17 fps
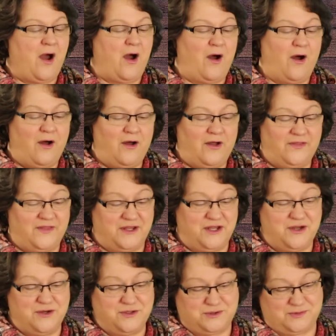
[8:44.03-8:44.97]
All the
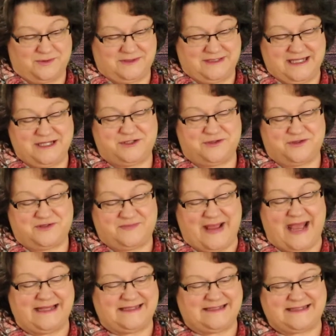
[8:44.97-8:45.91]
usual teachers'
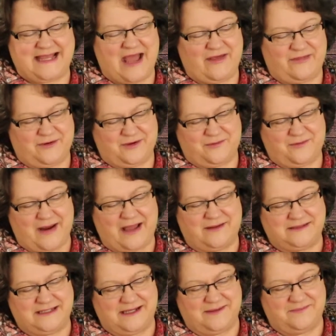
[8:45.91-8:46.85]
pets gathered
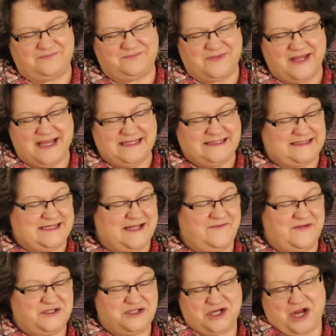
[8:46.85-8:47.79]
around him.
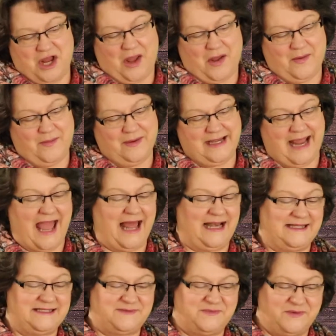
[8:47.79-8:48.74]
Stevie Joe and
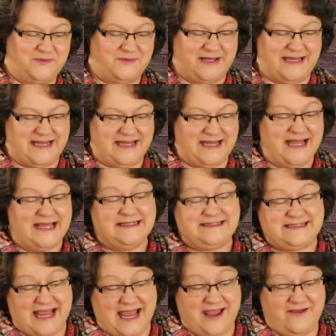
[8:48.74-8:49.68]
Alice Marie,
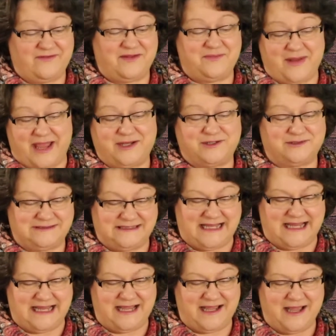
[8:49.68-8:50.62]
Dave and Michael
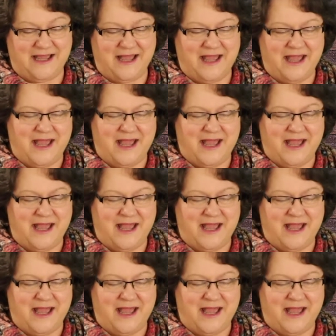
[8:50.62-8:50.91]
Lee.